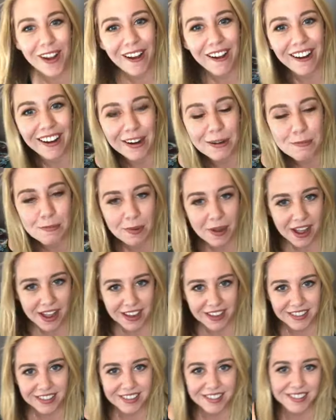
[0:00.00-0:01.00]
are,
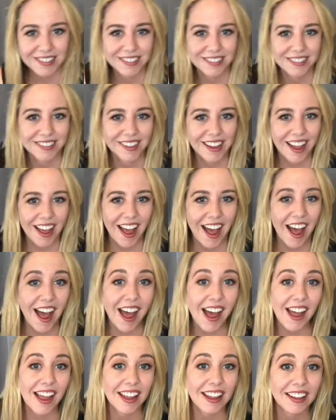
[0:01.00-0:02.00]
but
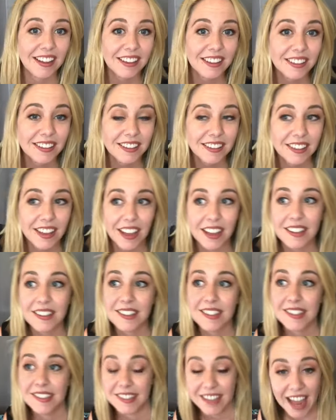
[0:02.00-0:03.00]
I
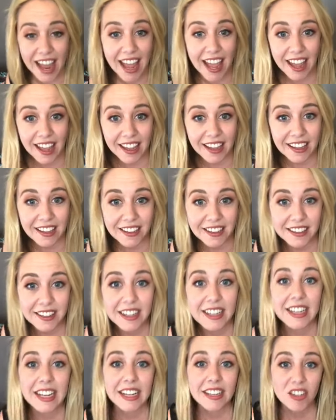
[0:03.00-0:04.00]
can say
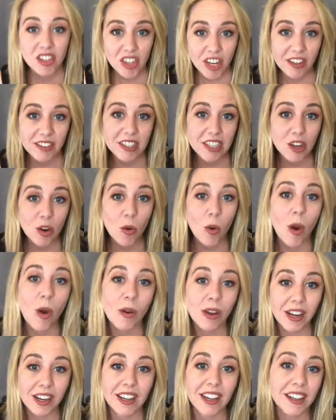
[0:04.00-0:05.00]
Chelsea
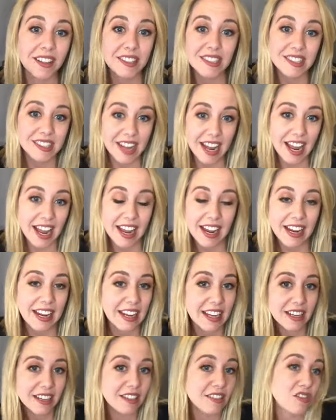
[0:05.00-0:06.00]
Cuoca can say
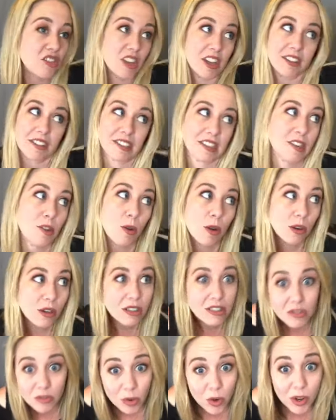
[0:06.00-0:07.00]
in Chelsea
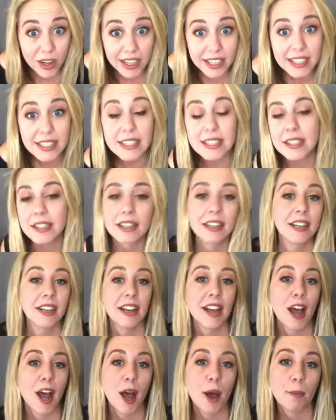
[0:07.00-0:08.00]
Cuoca's voice
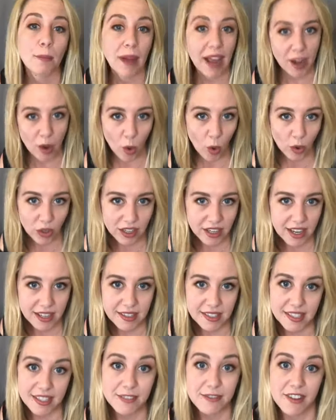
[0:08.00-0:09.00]
by
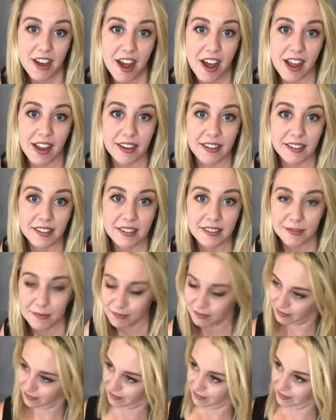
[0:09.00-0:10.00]
ordinance divine.
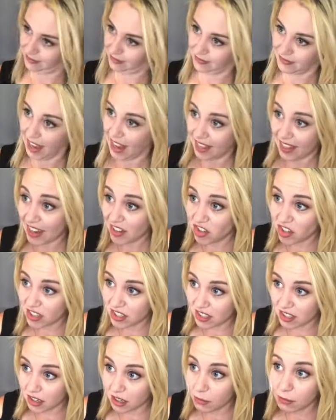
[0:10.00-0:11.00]
And that's
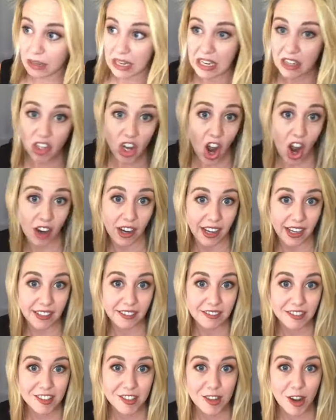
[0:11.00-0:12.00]
just me
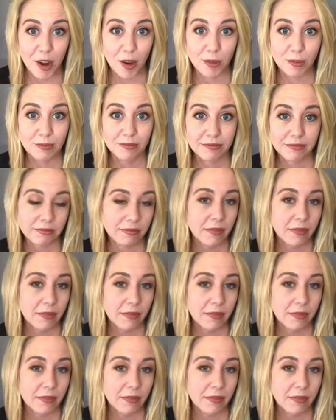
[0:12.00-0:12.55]
talking. So